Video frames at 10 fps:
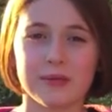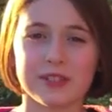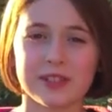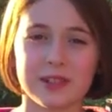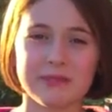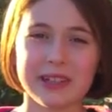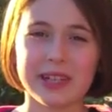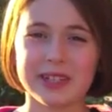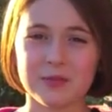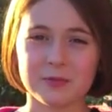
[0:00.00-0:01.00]
some
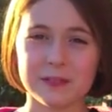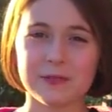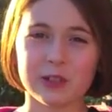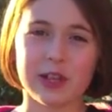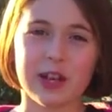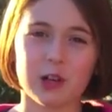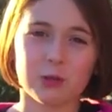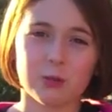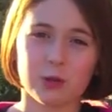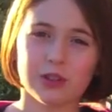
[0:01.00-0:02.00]
days we forget how
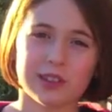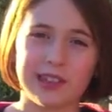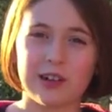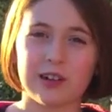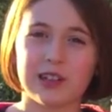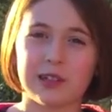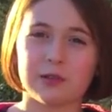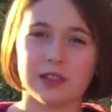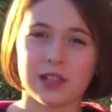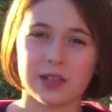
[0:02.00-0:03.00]
important they are in
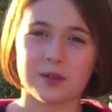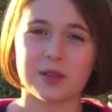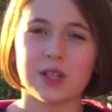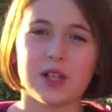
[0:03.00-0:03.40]
our lives.